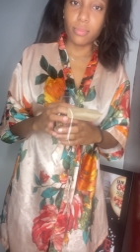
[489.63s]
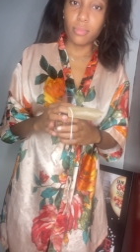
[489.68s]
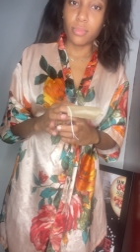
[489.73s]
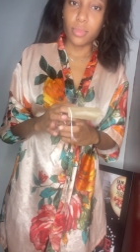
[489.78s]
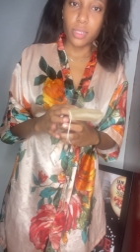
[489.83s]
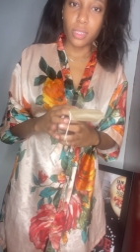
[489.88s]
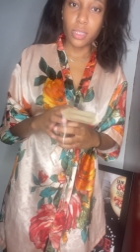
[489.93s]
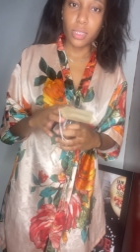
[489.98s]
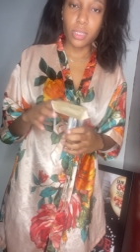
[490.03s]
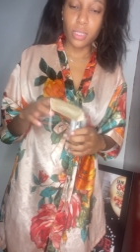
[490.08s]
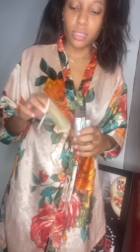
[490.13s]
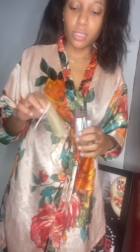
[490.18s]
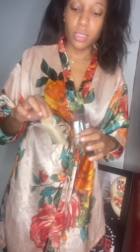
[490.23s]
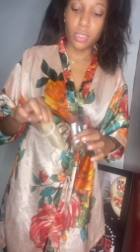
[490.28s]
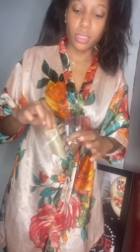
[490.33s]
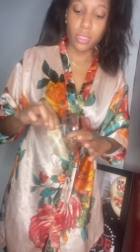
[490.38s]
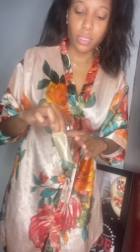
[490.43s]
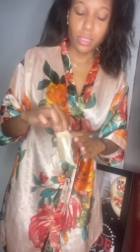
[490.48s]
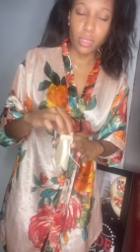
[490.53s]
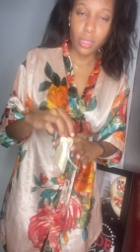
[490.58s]
This is
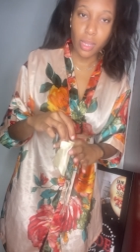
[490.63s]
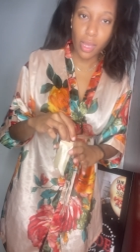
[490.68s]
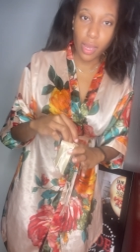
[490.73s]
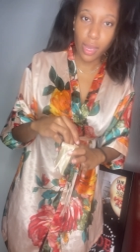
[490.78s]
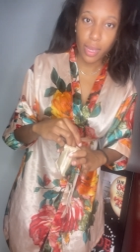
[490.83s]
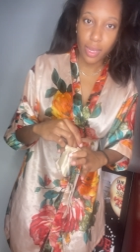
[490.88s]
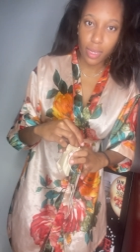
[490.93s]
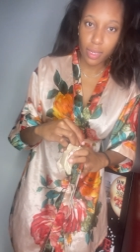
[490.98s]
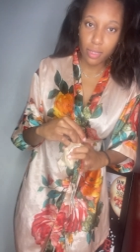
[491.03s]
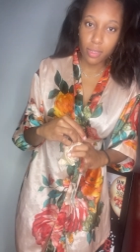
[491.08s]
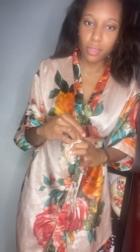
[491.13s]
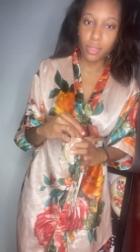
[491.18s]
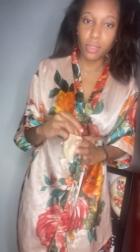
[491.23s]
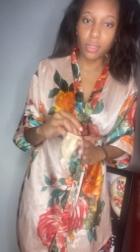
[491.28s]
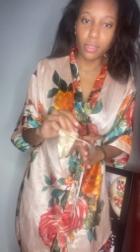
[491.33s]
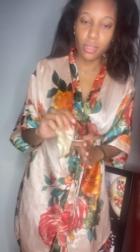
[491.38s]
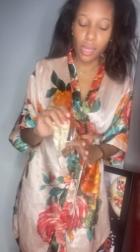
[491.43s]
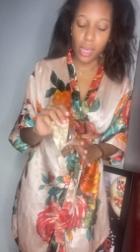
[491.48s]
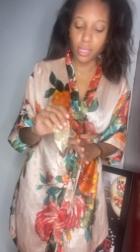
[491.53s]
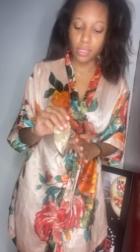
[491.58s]
just not,
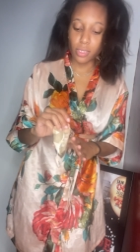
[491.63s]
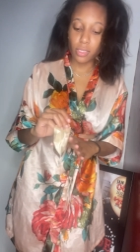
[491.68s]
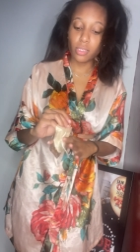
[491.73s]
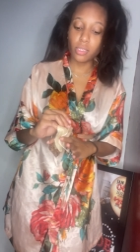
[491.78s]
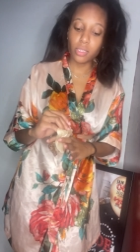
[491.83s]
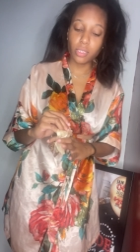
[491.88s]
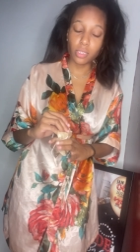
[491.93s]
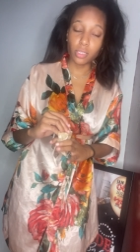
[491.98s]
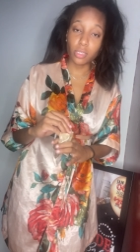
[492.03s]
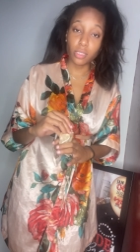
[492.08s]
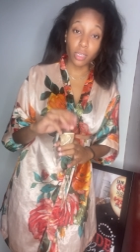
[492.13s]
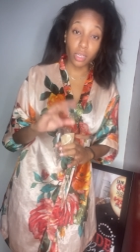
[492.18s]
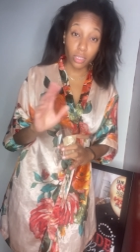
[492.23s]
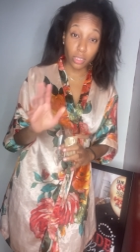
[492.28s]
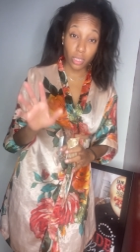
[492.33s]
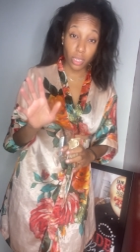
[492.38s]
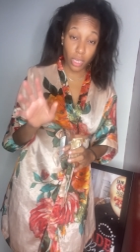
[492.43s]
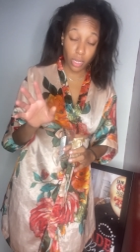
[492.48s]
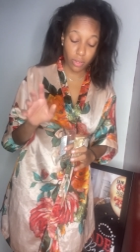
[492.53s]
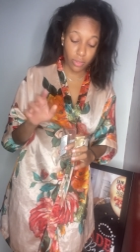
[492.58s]
guys, this is just such a
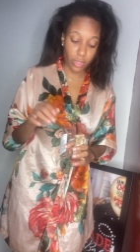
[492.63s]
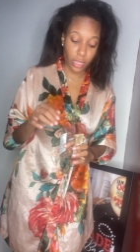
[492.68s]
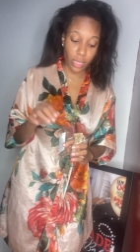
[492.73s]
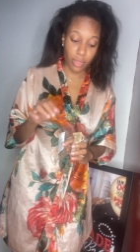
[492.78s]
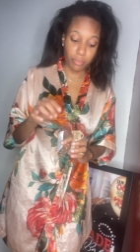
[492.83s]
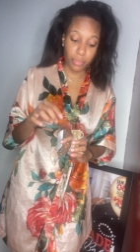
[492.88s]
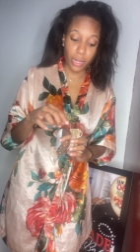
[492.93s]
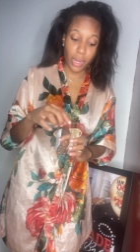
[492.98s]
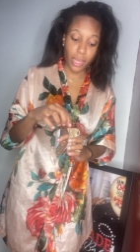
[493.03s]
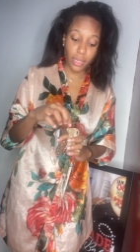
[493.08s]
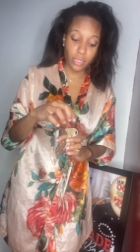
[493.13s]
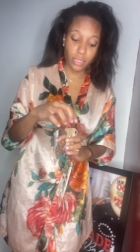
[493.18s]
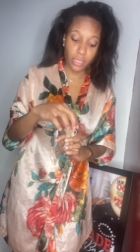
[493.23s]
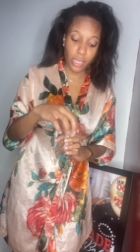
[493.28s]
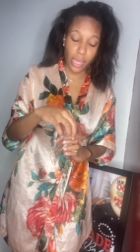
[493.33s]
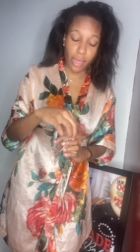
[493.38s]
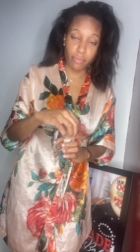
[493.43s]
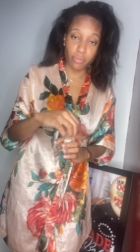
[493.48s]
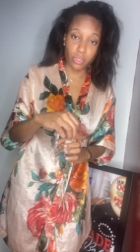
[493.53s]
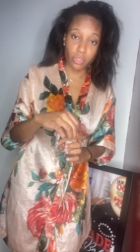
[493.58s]
ghetto thing, but I just
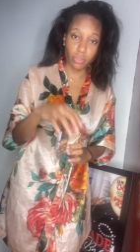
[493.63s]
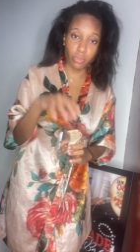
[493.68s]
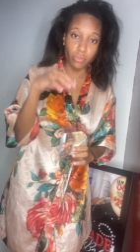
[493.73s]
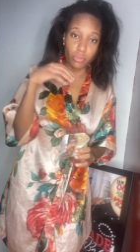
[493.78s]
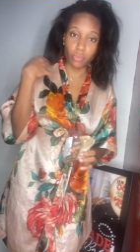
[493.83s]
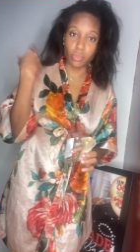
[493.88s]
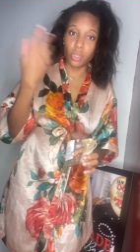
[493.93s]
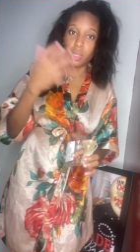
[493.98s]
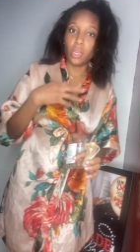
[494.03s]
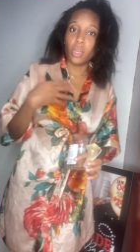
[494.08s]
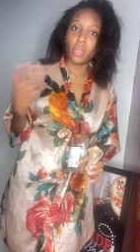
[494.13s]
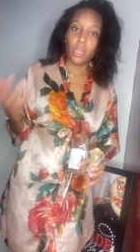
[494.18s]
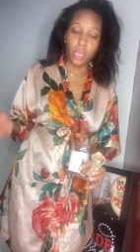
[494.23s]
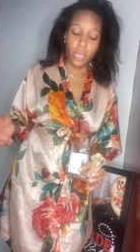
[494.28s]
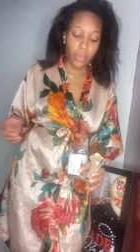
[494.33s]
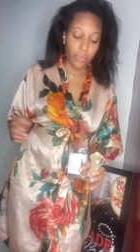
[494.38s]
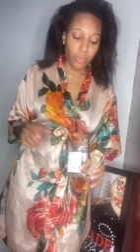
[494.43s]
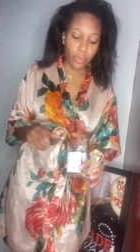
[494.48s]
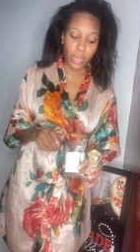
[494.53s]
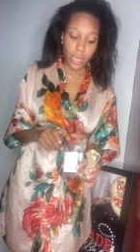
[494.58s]
have to
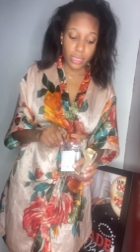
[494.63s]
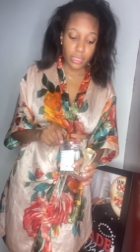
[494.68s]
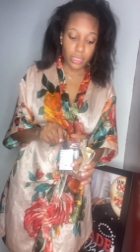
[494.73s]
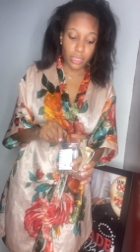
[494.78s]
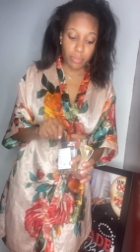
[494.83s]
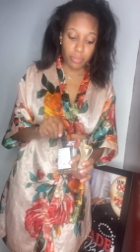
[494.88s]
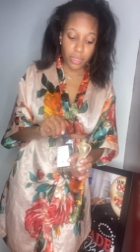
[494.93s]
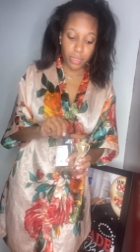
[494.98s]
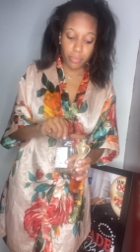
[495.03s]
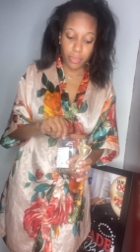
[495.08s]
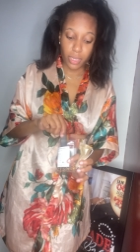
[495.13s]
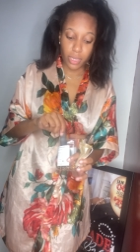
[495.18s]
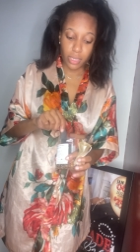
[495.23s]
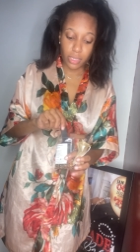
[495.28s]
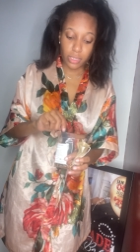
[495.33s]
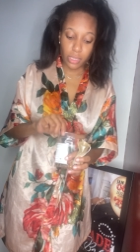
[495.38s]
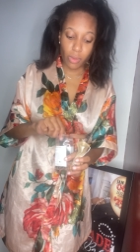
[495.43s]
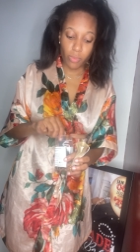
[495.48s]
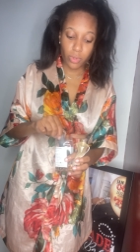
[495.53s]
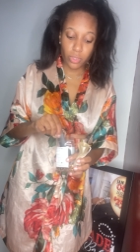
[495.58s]
give you guys something because
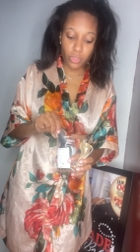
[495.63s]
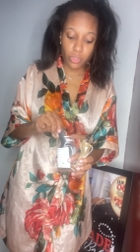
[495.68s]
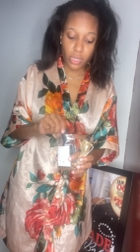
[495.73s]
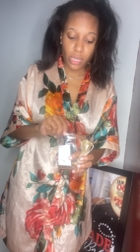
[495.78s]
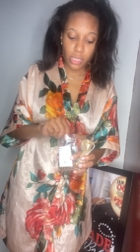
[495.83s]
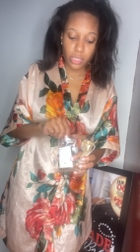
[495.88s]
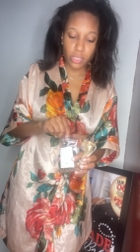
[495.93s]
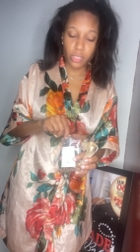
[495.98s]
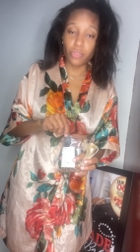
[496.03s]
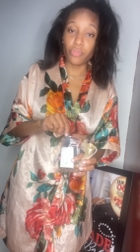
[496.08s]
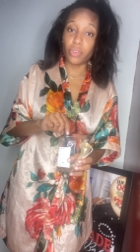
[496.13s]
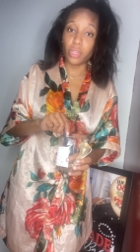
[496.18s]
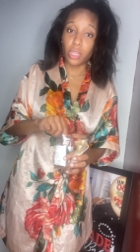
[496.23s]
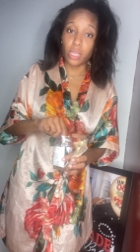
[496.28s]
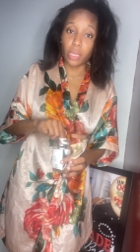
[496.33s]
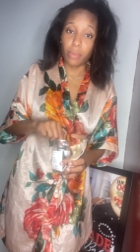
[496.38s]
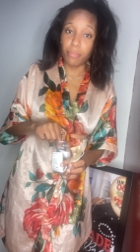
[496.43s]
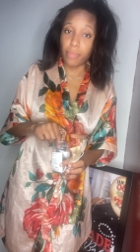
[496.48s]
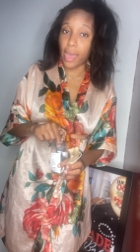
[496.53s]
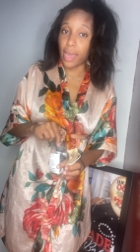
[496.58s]
I want you guys to
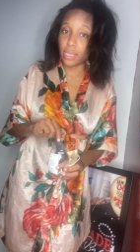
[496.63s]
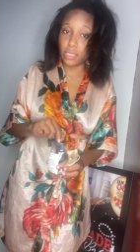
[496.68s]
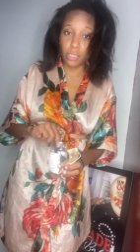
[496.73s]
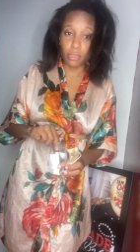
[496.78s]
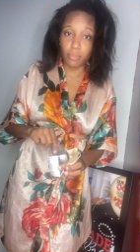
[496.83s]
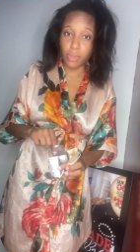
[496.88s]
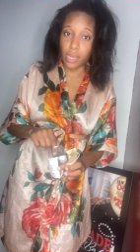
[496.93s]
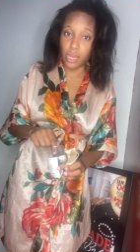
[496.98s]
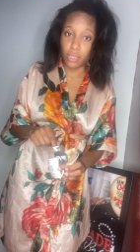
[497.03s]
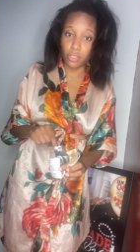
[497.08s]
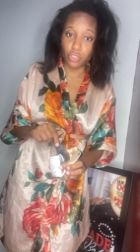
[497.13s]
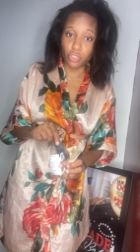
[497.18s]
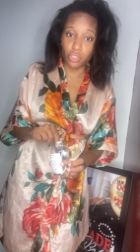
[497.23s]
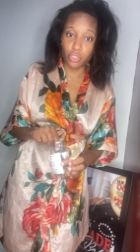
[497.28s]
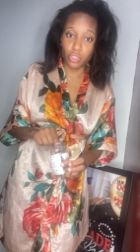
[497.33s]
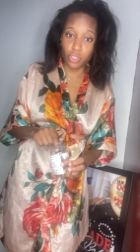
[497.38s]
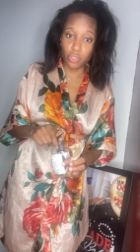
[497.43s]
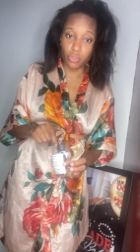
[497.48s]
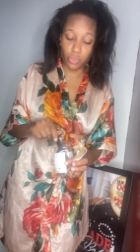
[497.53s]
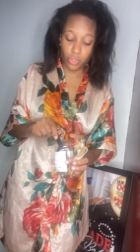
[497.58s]
really maximize your
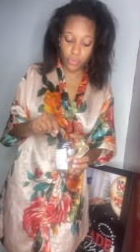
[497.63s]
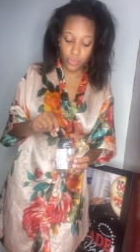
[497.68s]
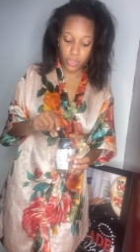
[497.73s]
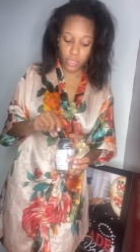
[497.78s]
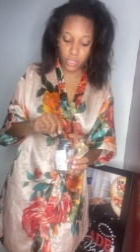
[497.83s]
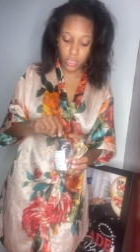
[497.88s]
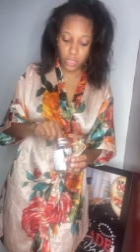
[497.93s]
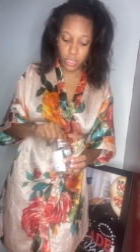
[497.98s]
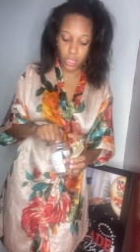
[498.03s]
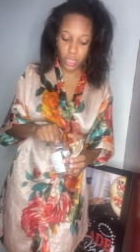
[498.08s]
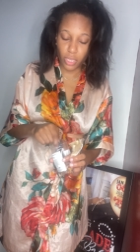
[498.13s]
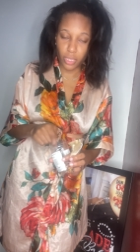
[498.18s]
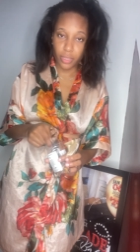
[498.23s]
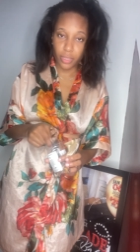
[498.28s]
use for this tea.